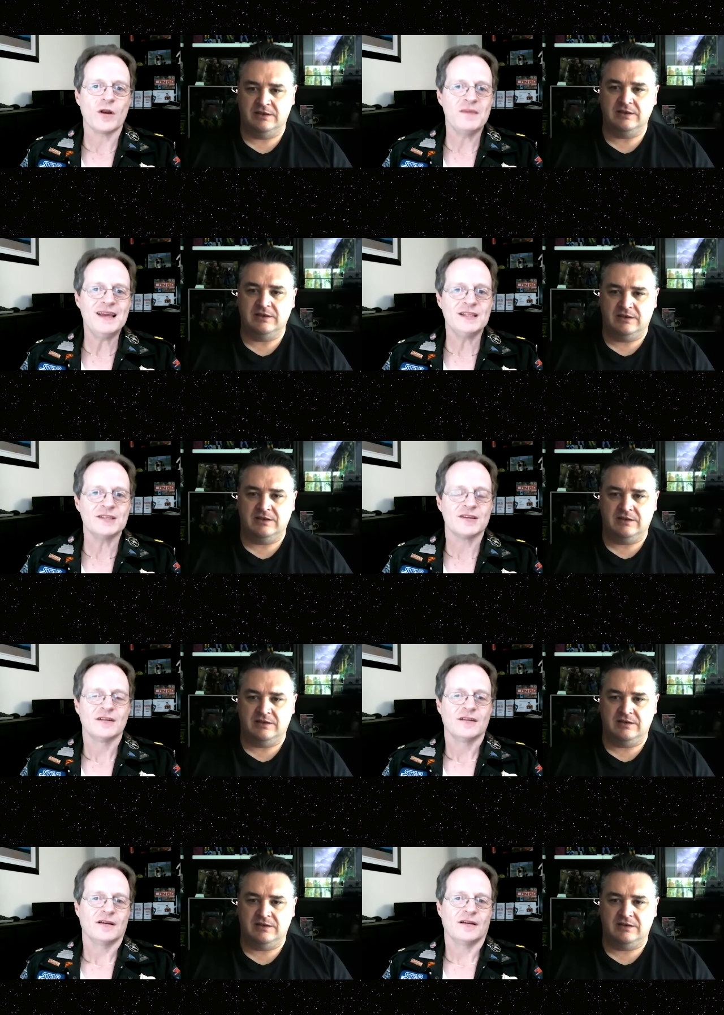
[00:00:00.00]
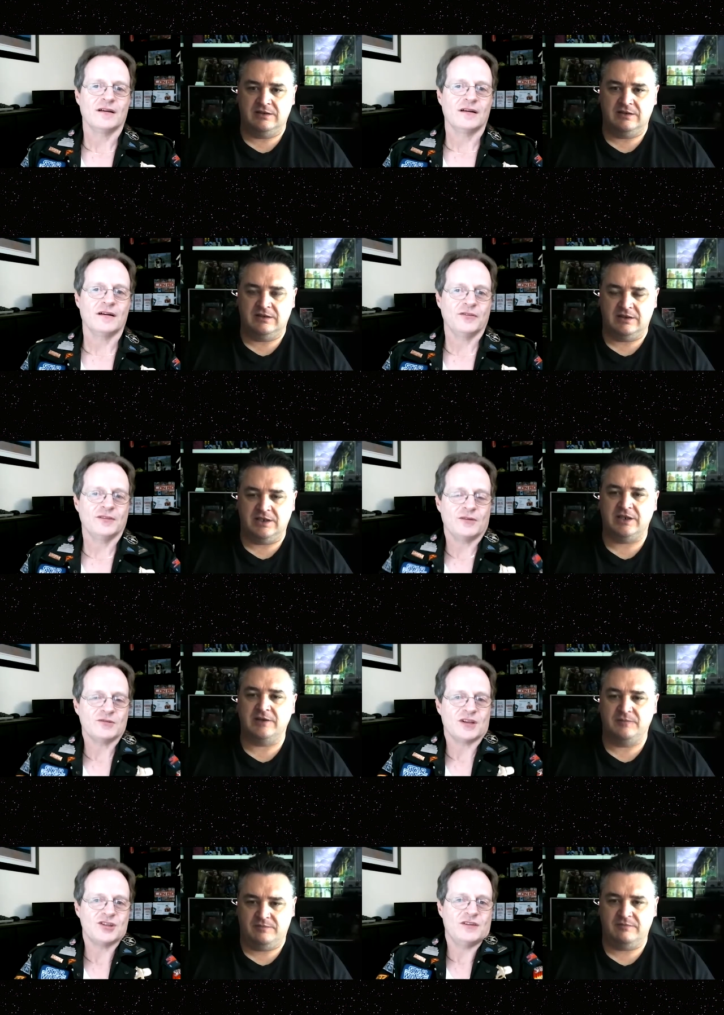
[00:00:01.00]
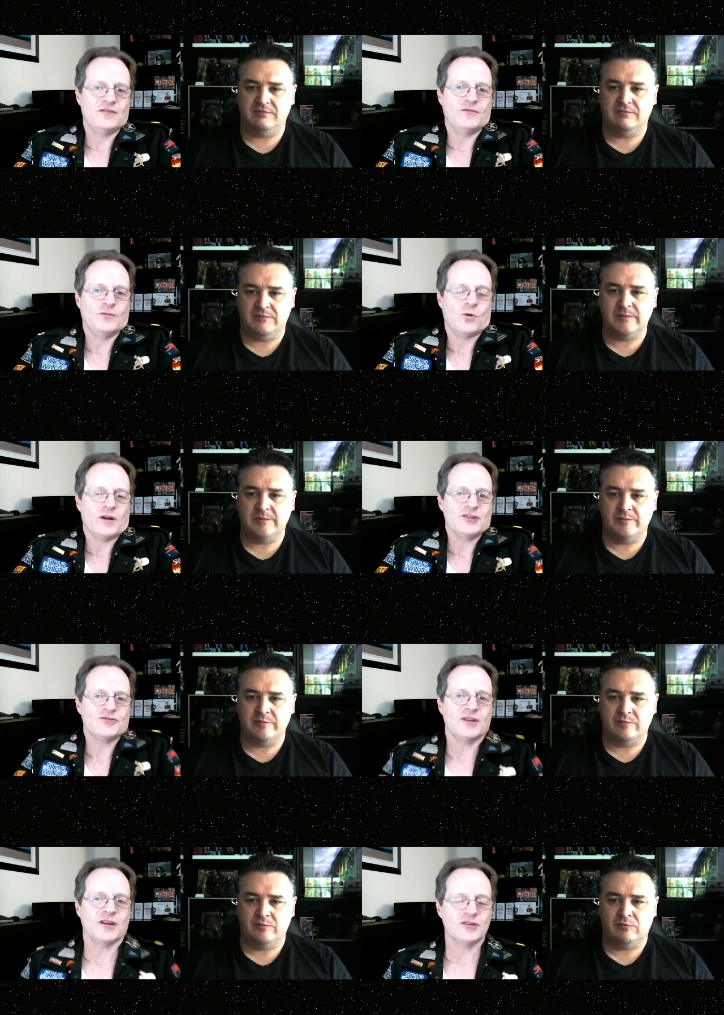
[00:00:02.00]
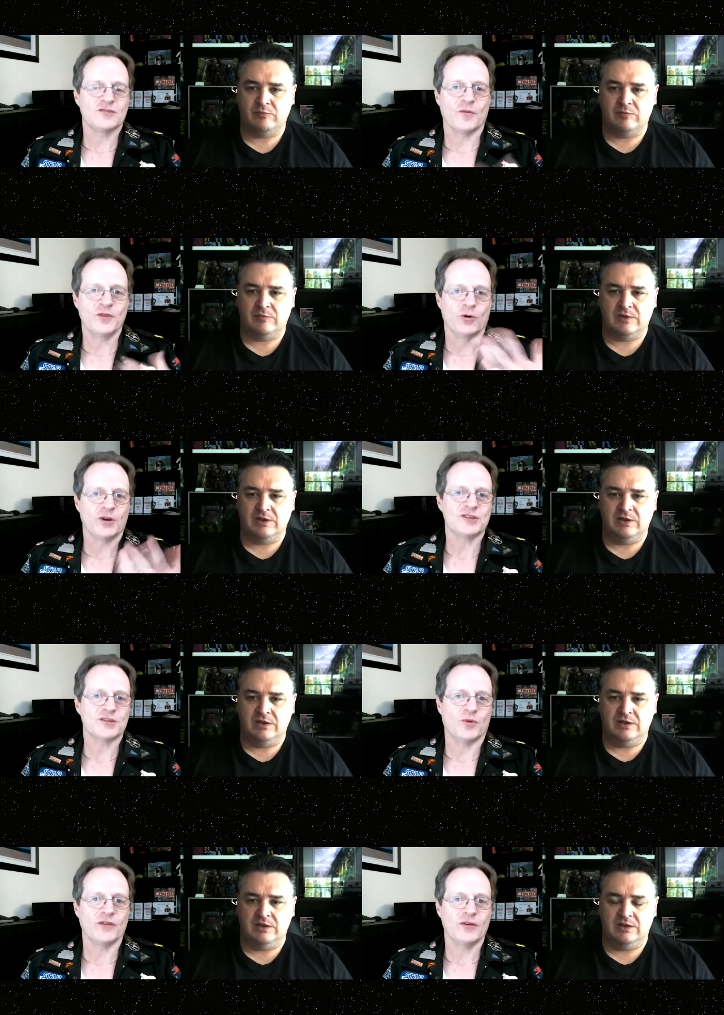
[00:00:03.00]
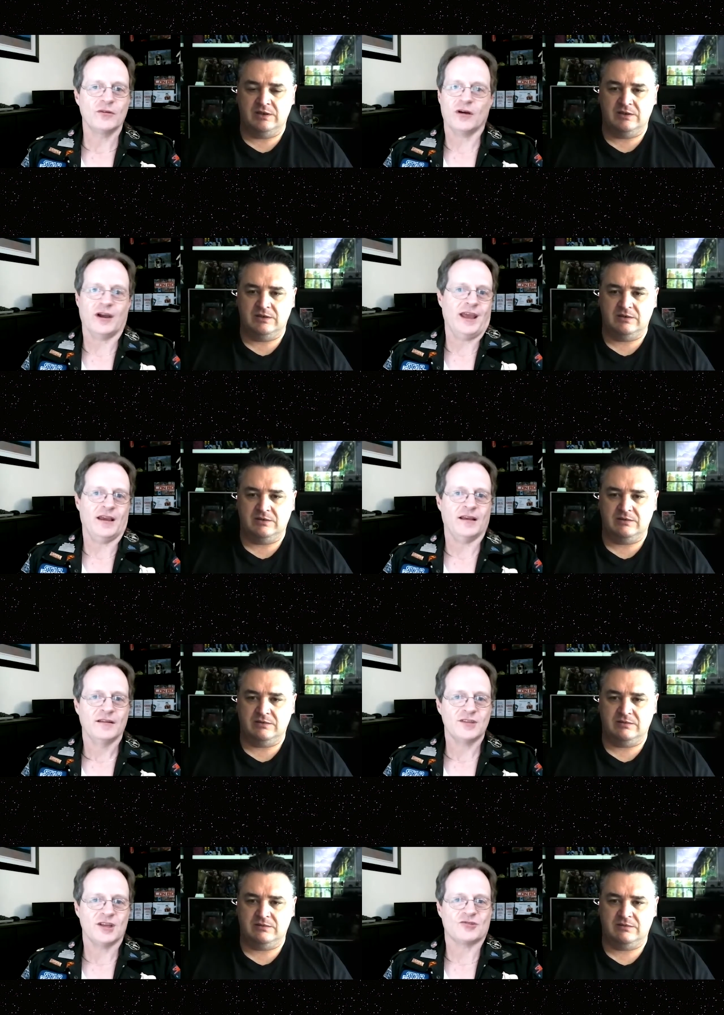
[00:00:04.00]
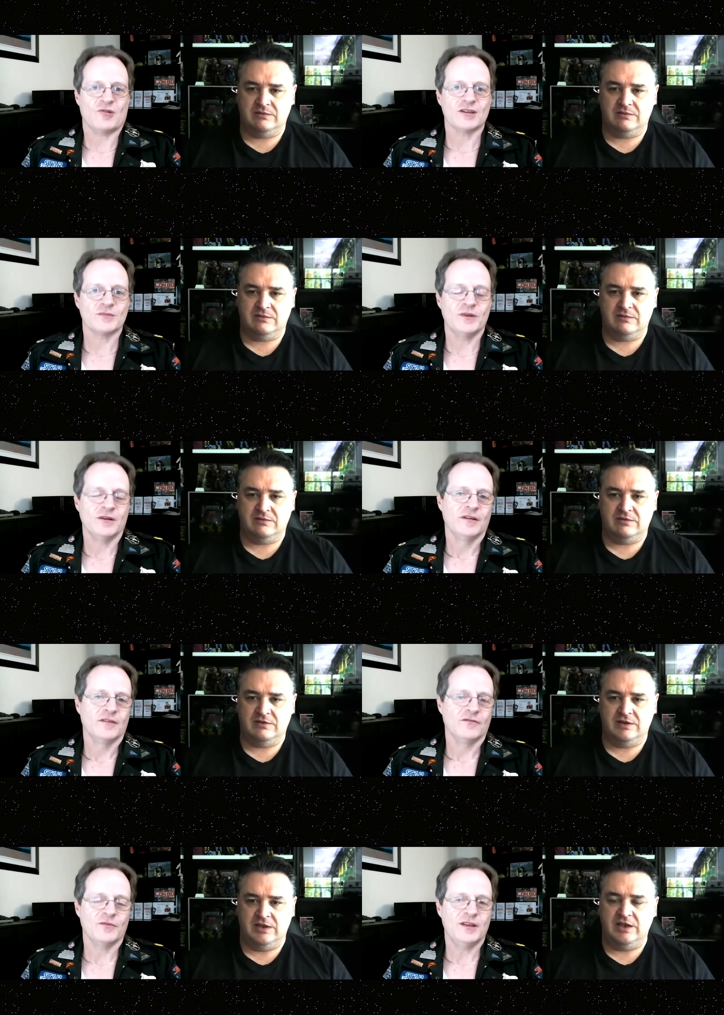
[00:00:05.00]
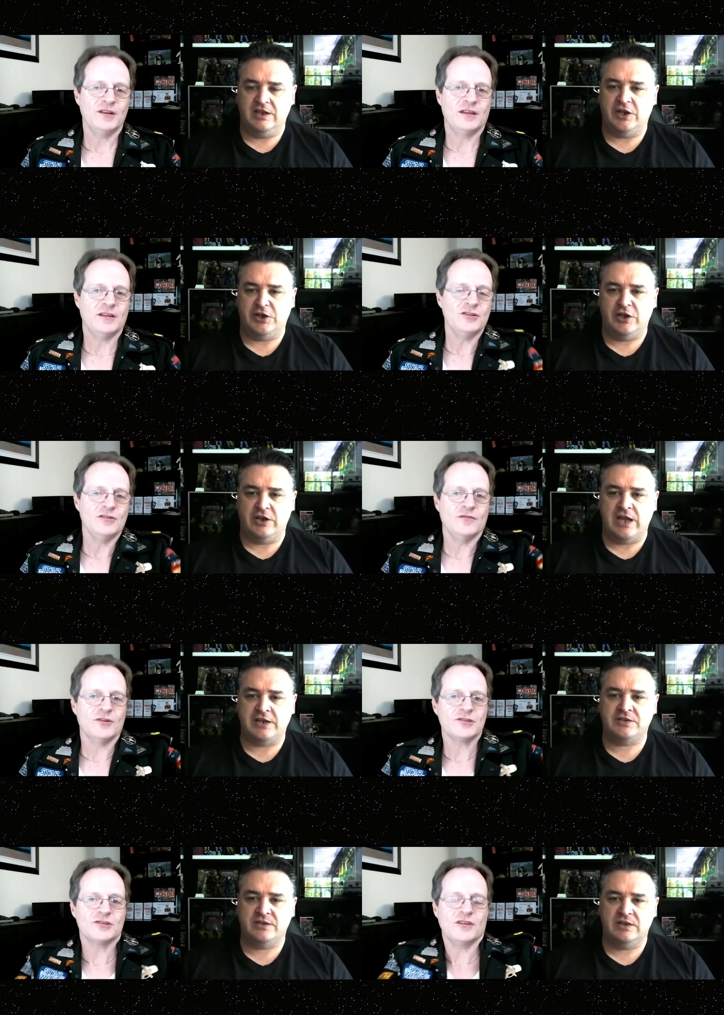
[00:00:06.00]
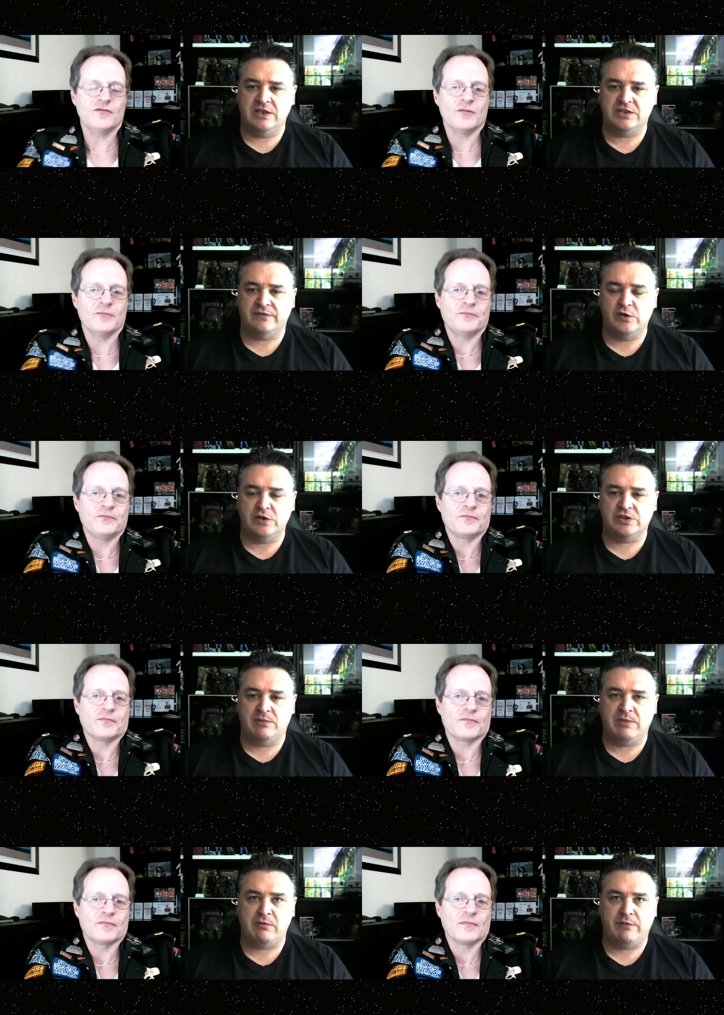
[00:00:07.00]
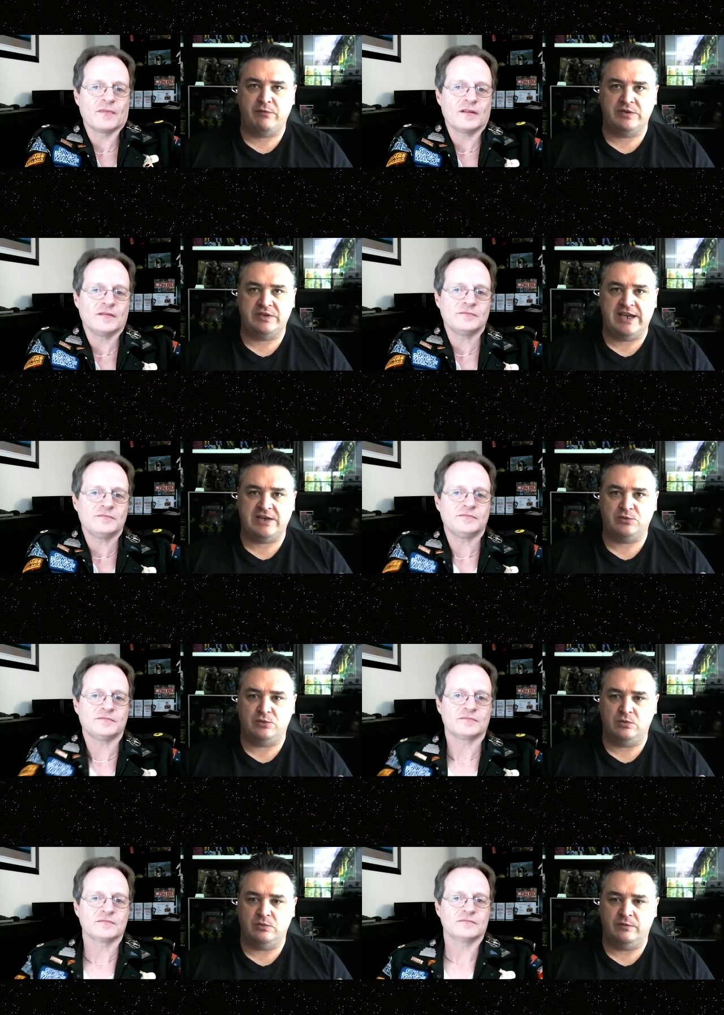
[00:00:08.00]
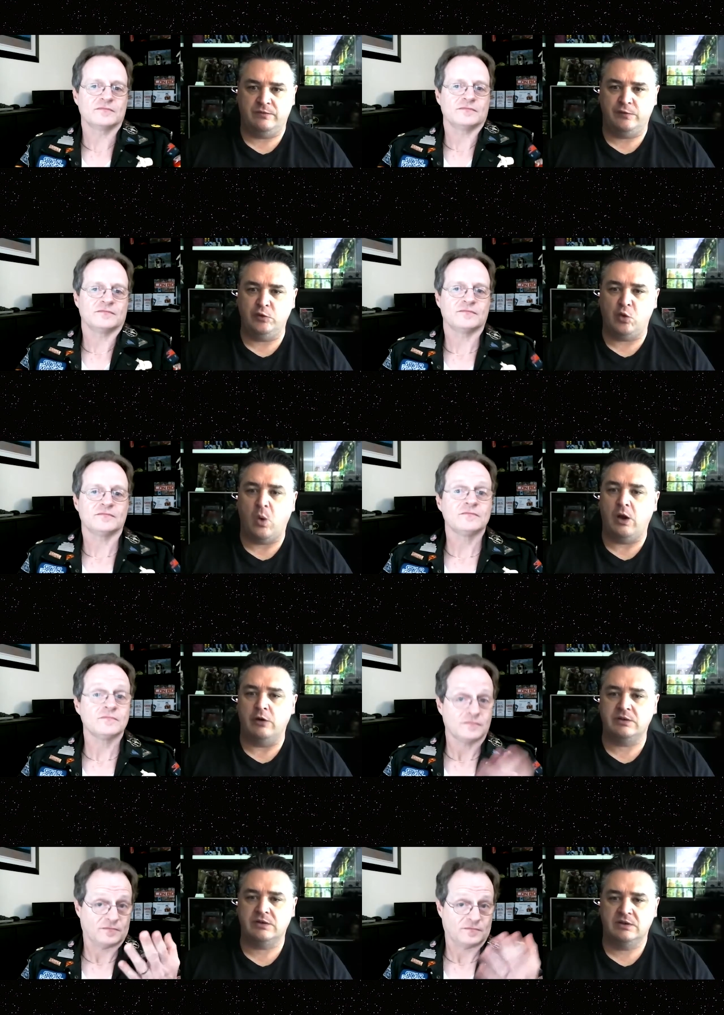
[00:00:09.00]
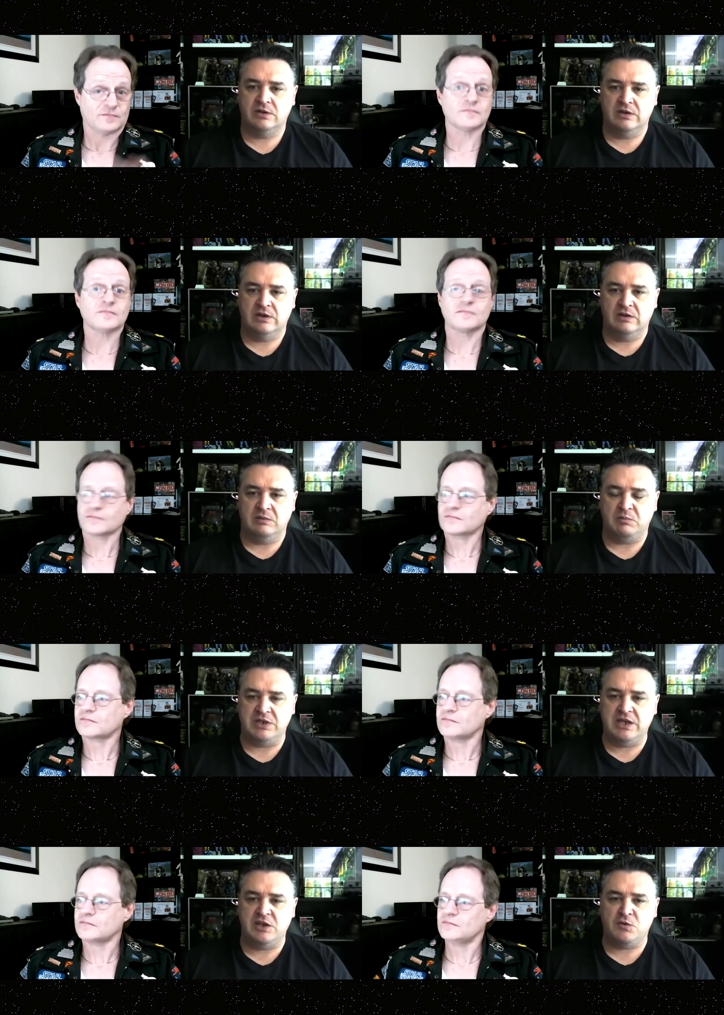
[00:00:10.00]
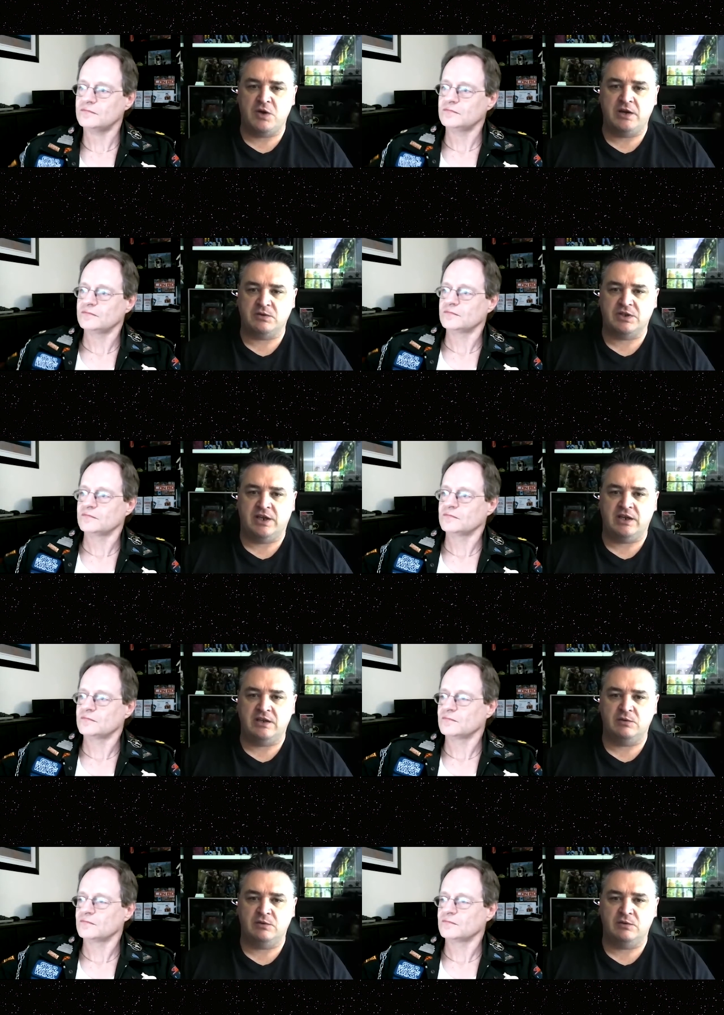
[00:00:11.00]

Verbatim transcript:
Speaker 1: it means. Uh, I yeah. thought that was actually quite interesting because from the audience's point of view, oh yeah, sounds grouse, but
Speaker 2: from the I know, and it's, it's, it's the first time they referenced the actual full quote. But yeah, you're right. It was like it